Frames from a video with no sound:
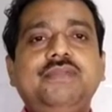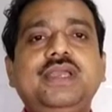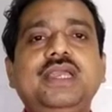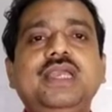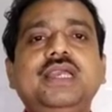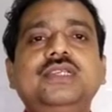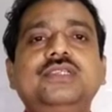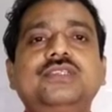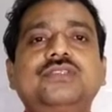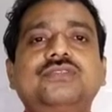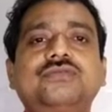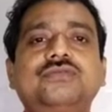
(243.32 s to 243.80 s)

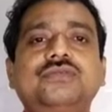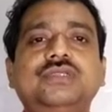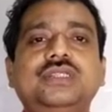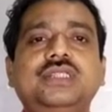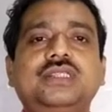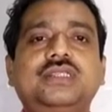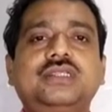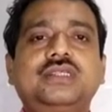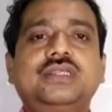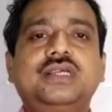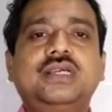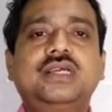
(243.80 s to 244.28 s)
begins
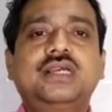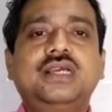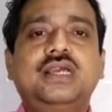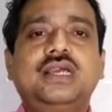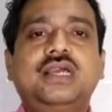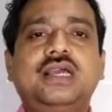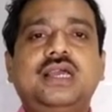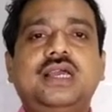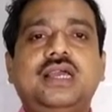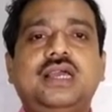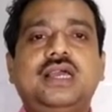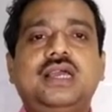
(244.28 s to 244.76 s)
with
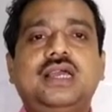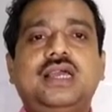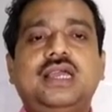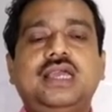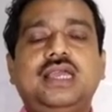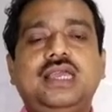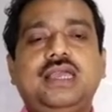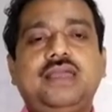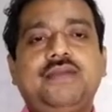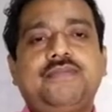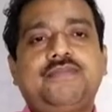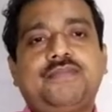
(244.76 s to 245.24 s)

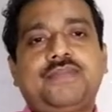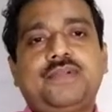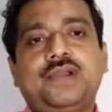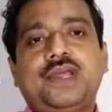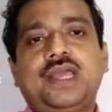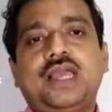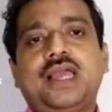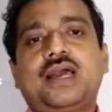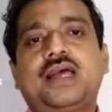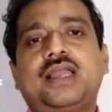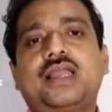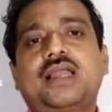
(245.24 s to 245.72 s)
a
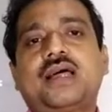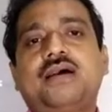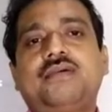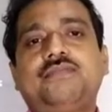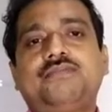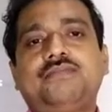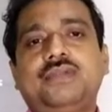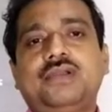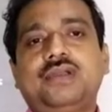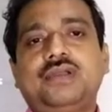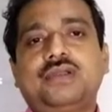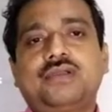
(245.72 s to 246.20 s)
prayer,
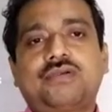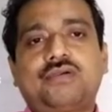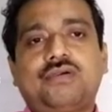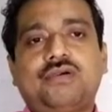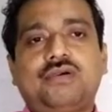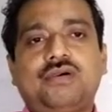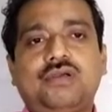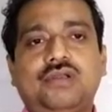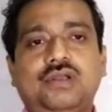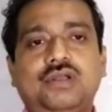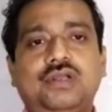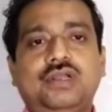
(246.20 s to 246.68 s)
humble
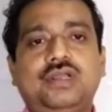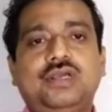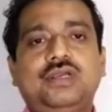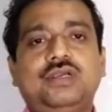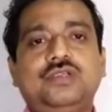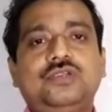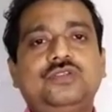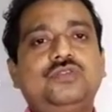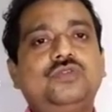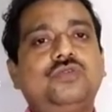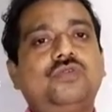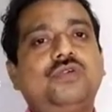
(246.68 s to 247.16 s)
call
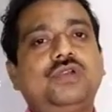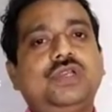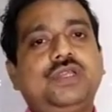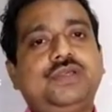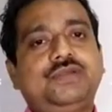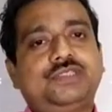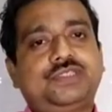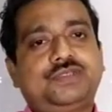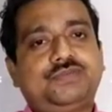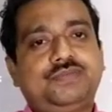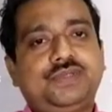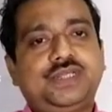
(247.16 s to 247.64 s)
to
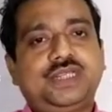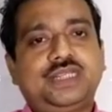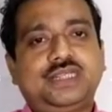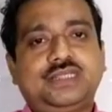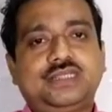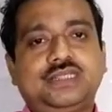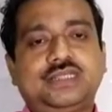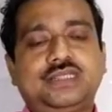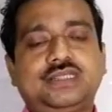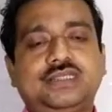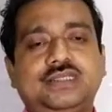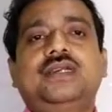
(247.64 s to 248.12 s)
Holy
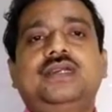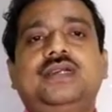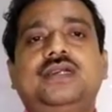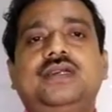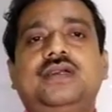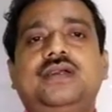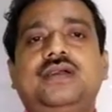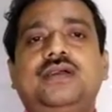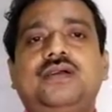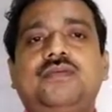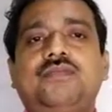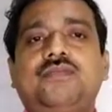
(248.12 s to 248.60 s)
Spirit.
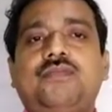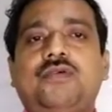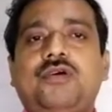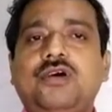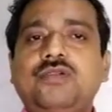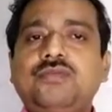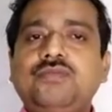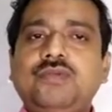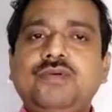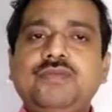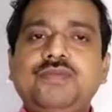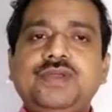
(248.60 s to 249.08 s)

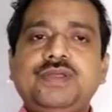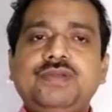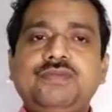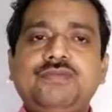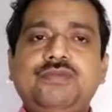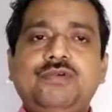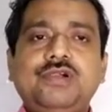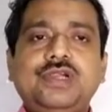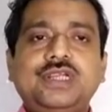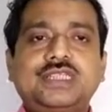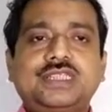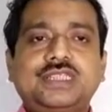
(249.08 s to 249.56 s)
Form of
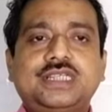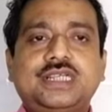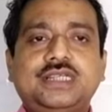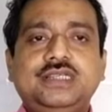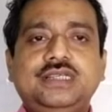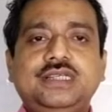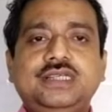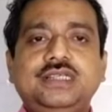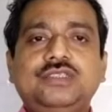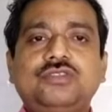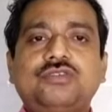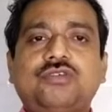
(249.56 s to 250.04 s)

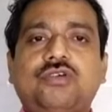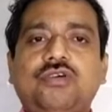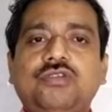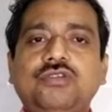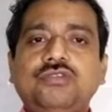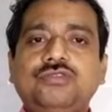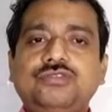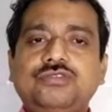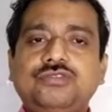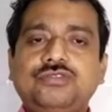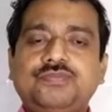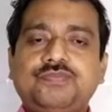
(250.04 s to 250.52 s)
invocation is
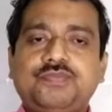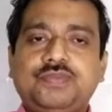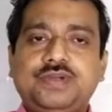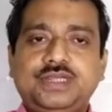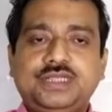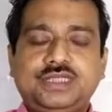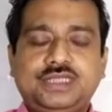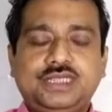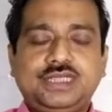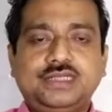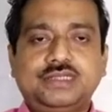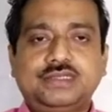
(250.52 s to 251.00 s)
also
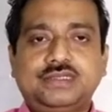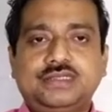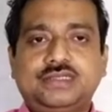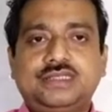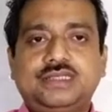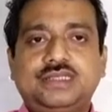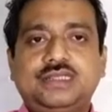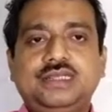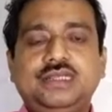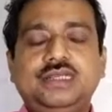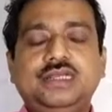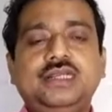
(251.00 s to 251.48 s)

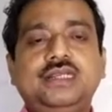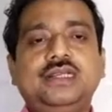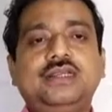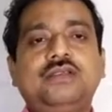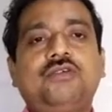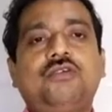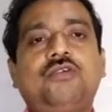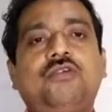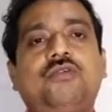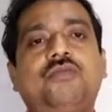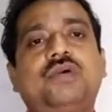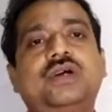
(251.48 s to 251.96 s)
present in
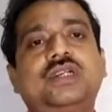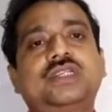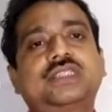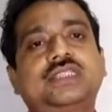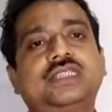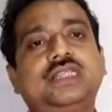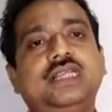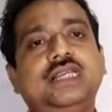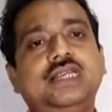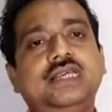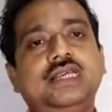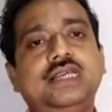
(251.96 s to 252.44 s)

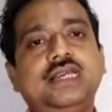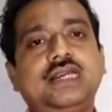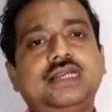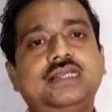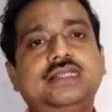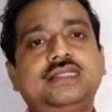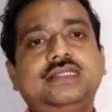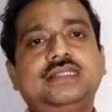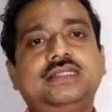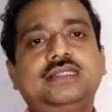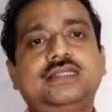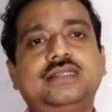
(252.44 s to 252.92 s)
Homer's
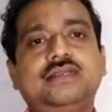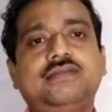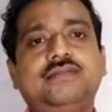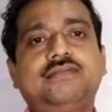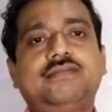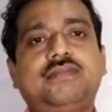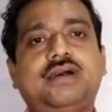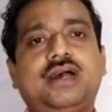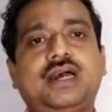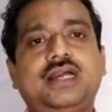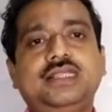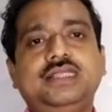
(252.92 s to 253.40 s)
Iliad,
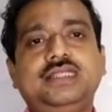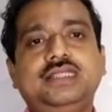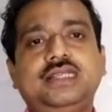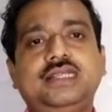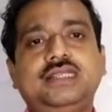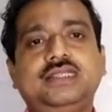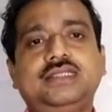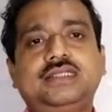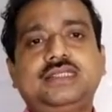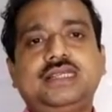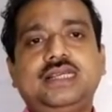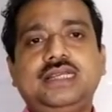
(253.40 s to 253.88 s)

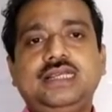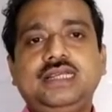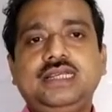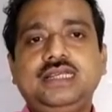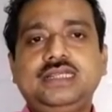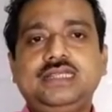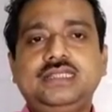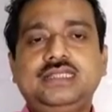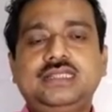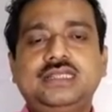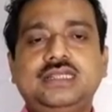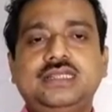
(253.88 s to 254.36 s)
Virgil's
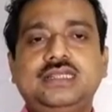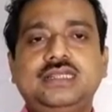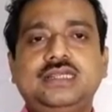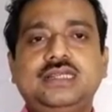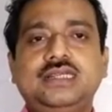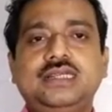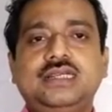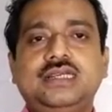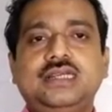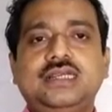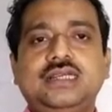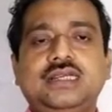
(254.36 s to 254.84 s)
Aeneid,
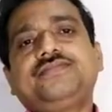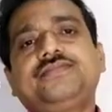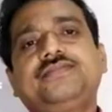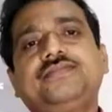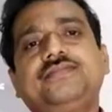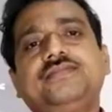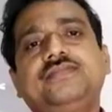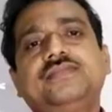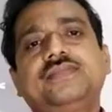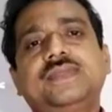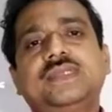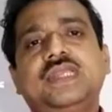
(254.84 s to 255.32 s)

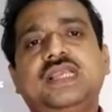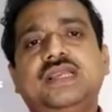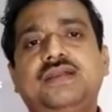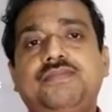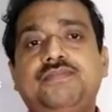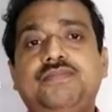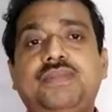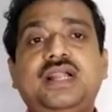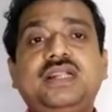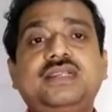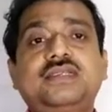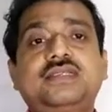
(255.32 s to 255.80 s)

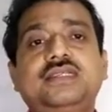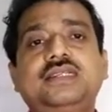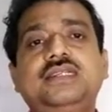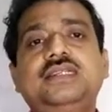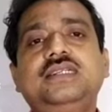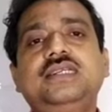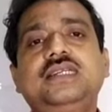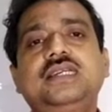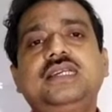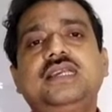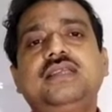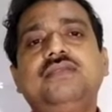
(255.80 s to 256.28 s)
part
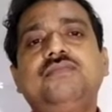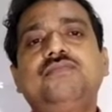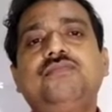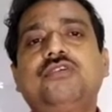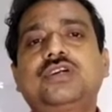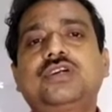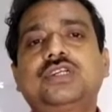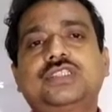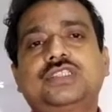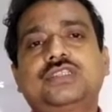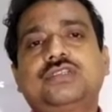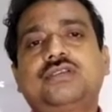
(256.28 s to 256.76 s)
reading
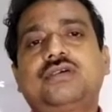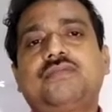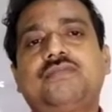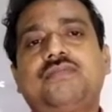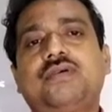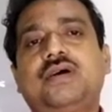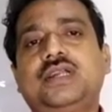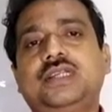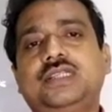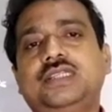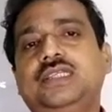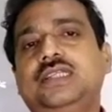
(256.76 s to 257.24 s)
invocation
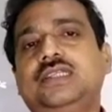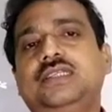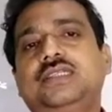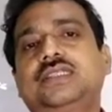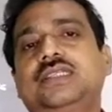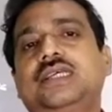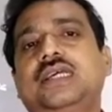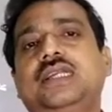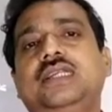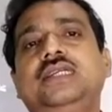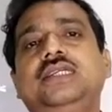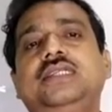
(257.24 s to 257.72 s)
of
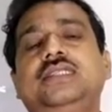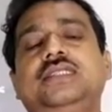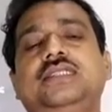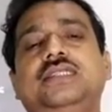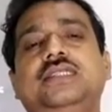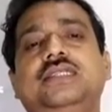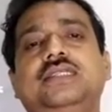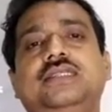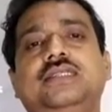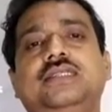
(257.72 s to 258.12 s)
Virgil's Aeneid,